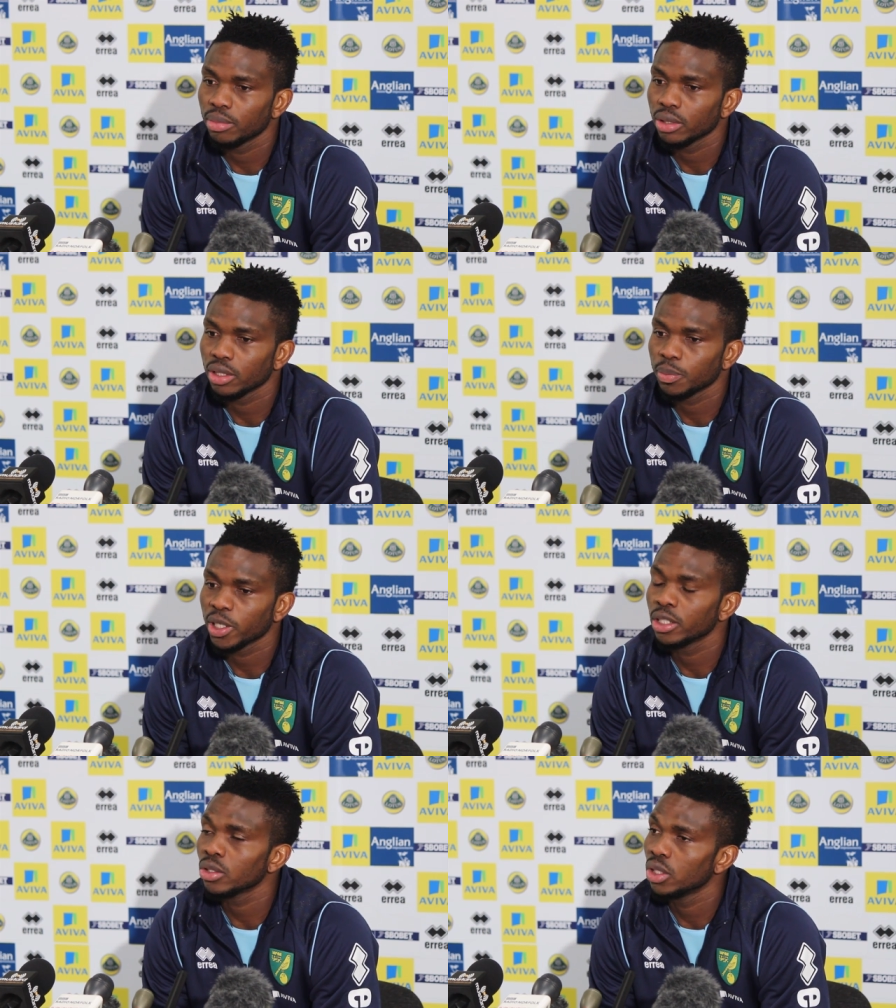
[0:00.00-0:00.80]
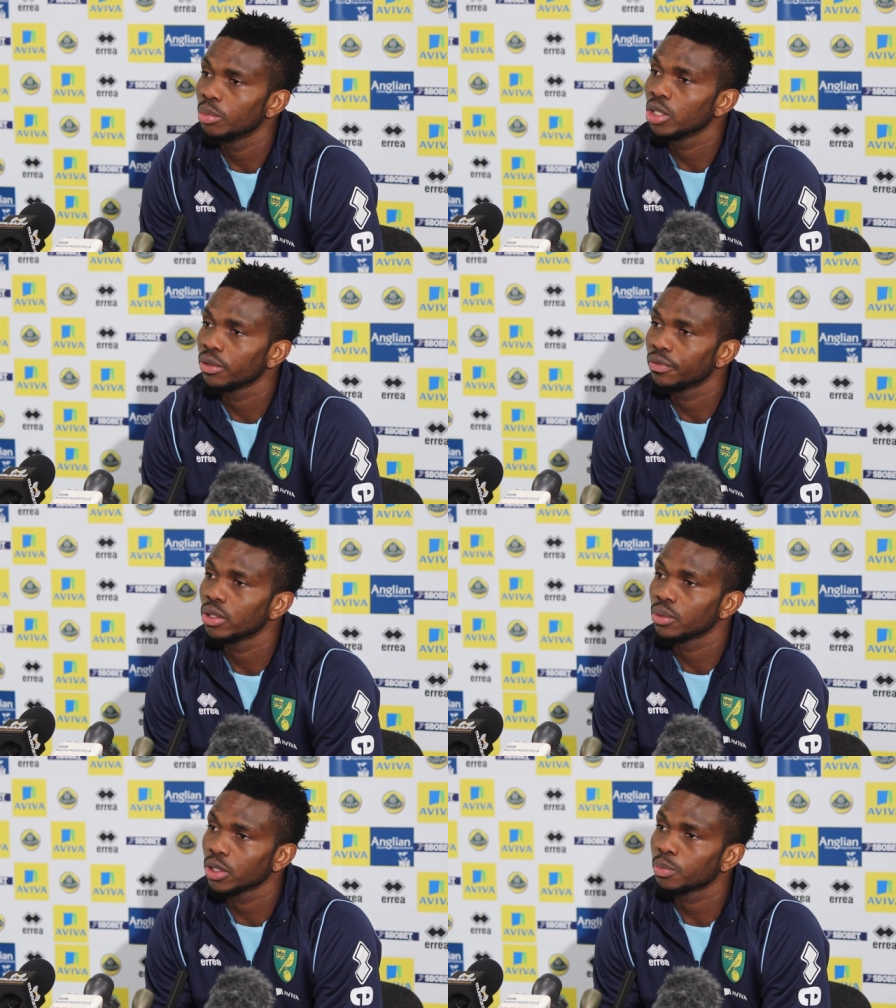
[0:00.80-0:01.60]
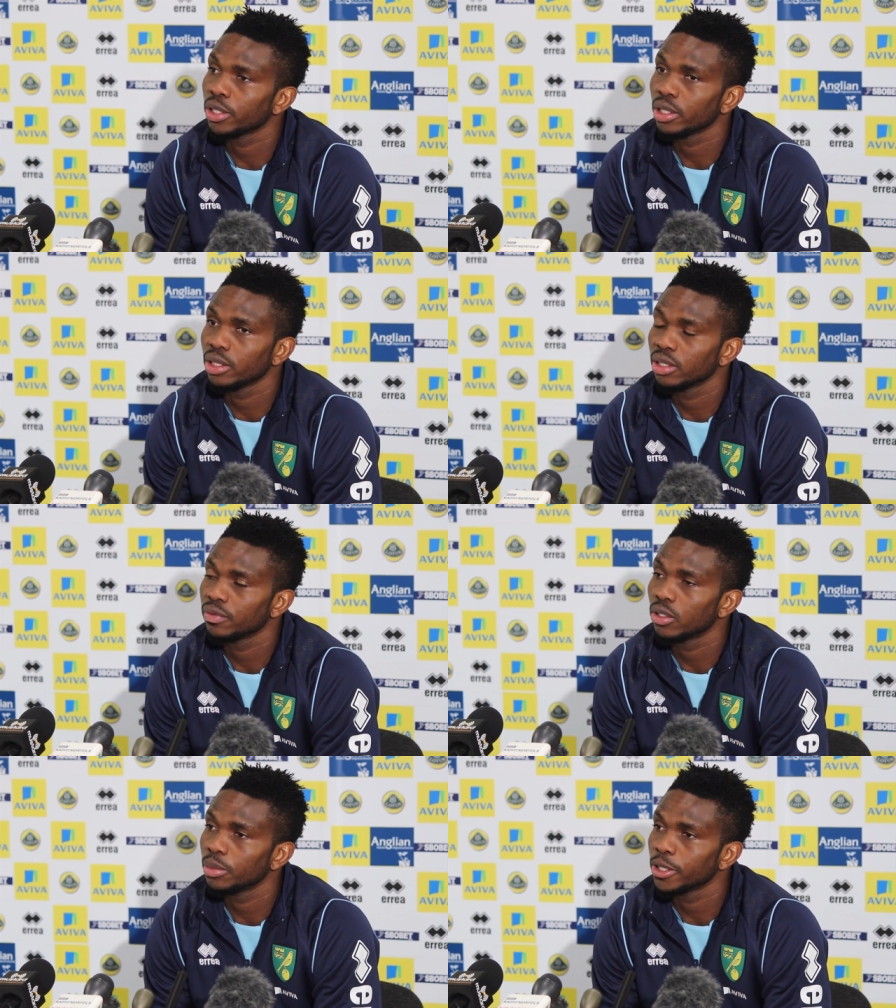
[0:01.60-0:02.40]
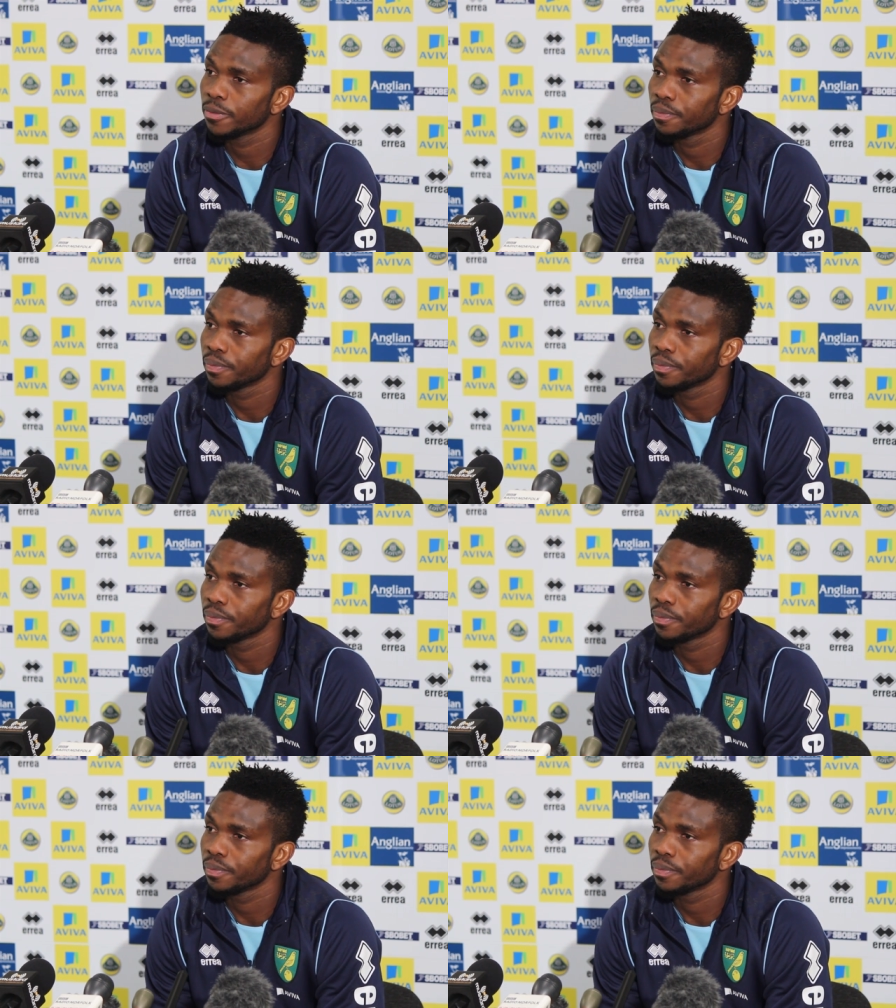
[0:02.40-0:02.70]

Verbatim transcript: But speaking to him on the phone, it was pretty easy for me.